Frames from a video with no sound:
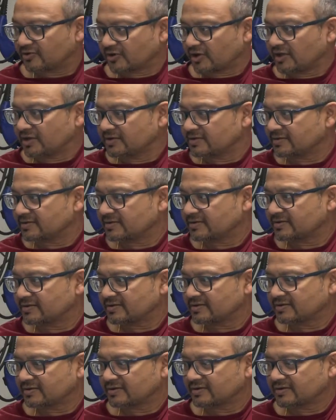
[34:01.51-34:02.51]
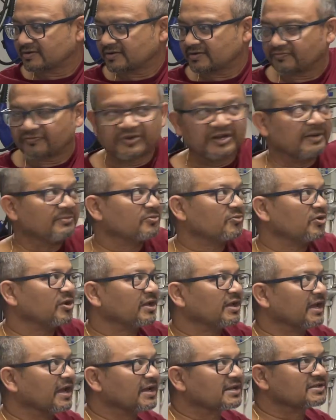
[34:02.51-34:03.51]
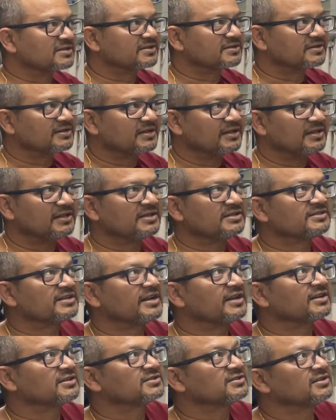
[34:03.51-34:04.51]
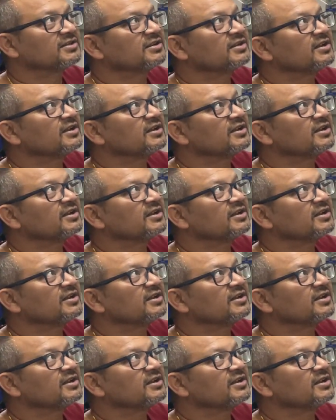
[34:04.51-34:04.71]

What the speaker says: Okay? When I'm going x in this direction.